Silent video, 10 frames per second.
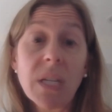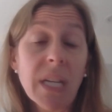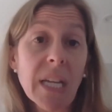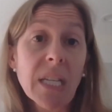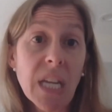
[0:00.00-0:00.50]
to
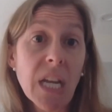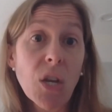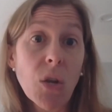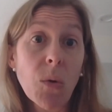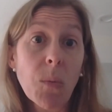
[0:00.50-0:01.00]

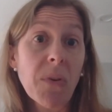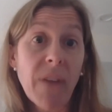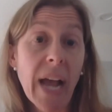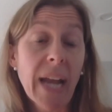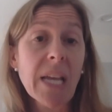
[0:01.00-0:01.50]
continue
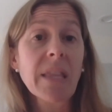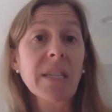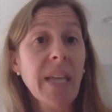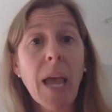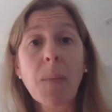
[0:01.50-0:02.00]
providing the
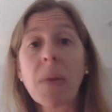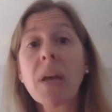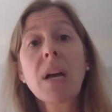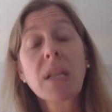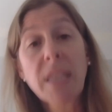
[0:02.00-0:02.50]
same
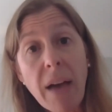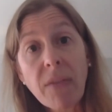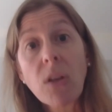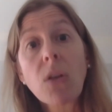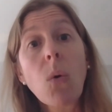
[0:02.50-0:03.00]

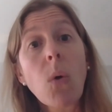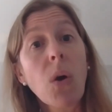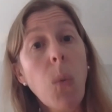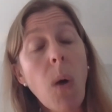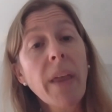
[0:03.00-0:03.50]
level or
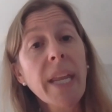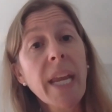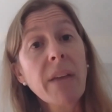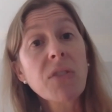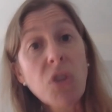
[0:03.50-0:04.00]

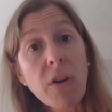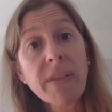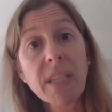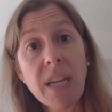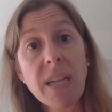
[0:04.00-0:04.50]
quality of
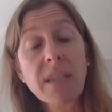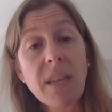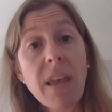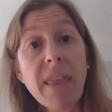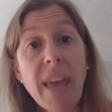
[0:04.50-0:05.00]
services
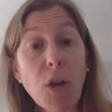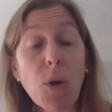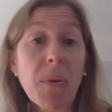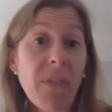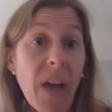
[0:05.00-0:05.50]
that you're
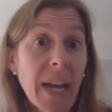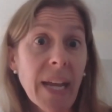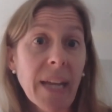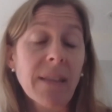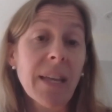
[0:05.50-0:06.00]

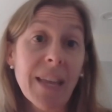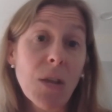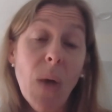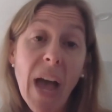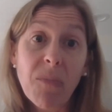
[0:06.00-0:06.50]
providing than that
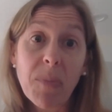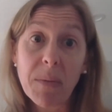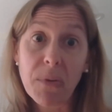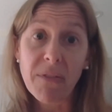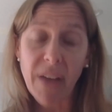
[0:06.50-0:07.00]
you have been
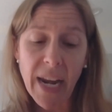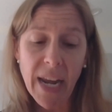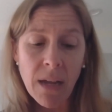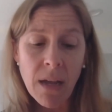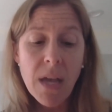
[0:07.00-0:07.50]

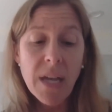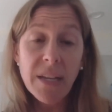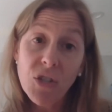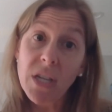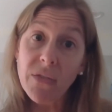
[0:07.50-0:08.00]
providing,
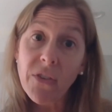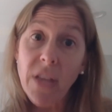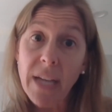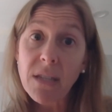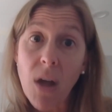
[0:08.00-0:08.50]
just for
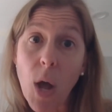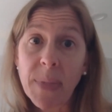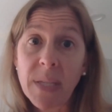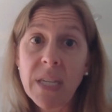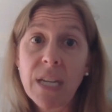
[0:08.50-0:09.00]
less
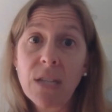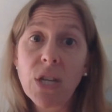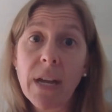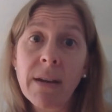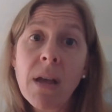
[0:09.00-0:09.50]

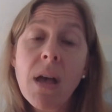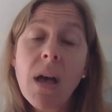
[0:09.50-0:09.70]
compensation.